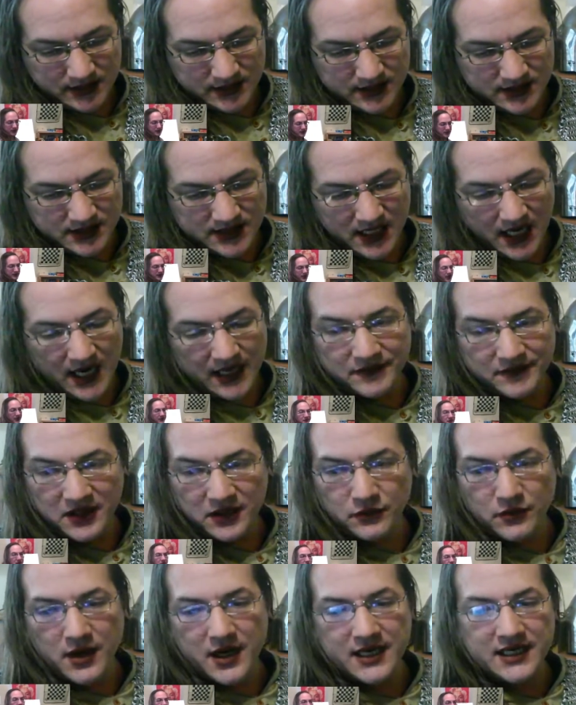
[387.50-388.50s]
diving
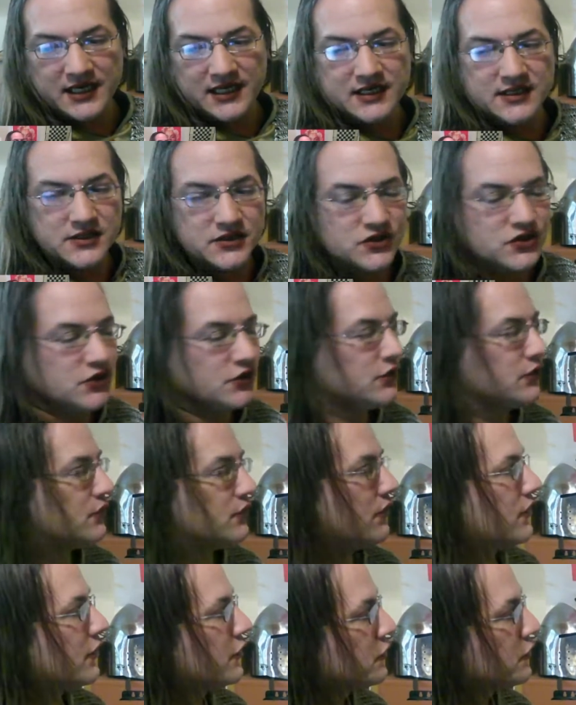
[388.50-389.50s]
right into
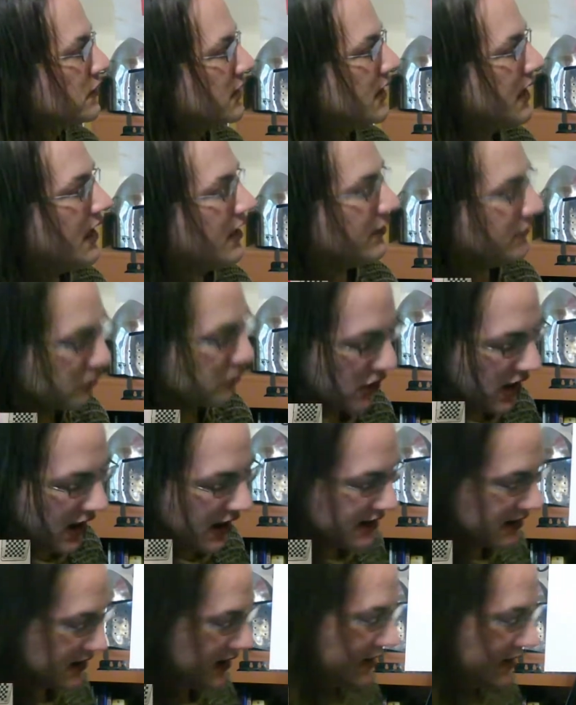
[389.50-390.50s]
the creative
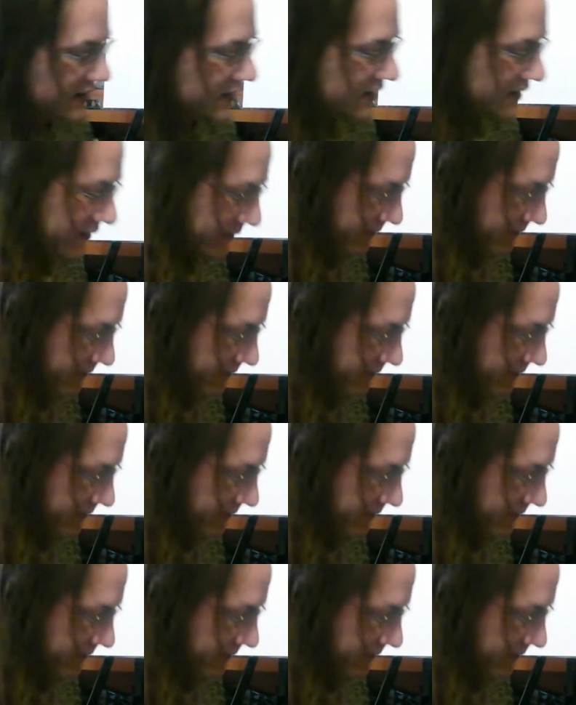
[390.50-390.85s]
process.